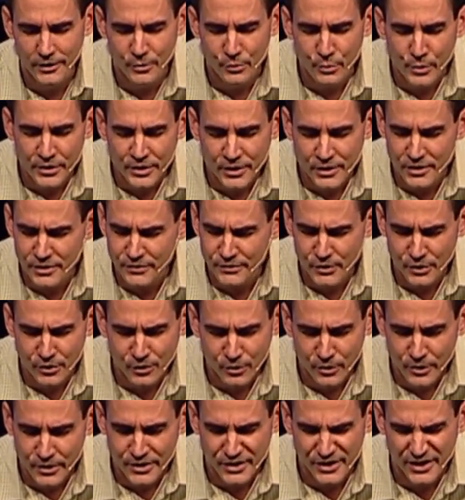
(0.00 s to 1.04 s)
the riches of your
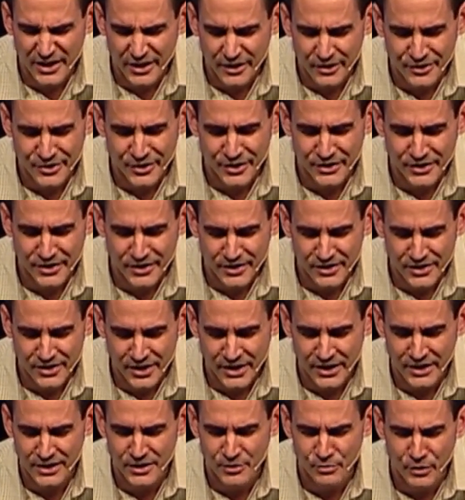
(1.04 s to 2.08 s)
glorious inheritance in the
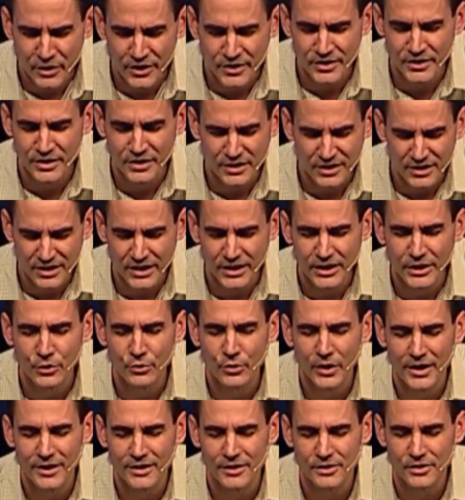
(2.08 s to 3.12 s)
saints, and what is the exceeding
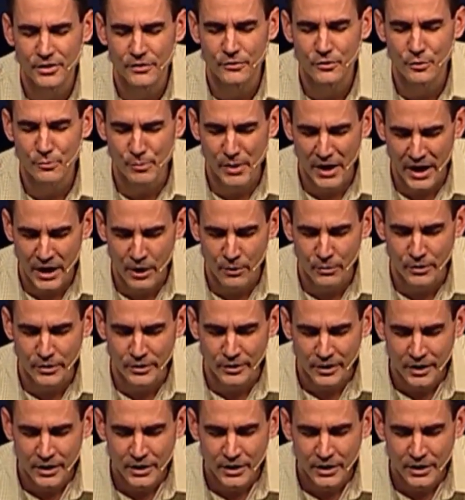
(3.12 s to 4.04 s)
greatness of your power